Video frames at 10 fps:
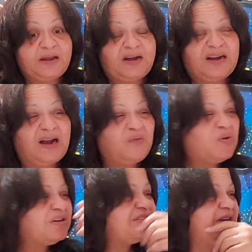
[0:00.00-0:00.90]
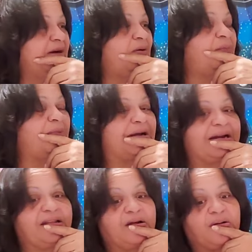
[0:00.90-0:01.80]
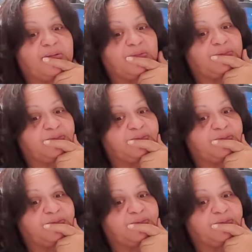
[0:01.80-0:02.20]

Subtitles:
I kind of want to check on money, though.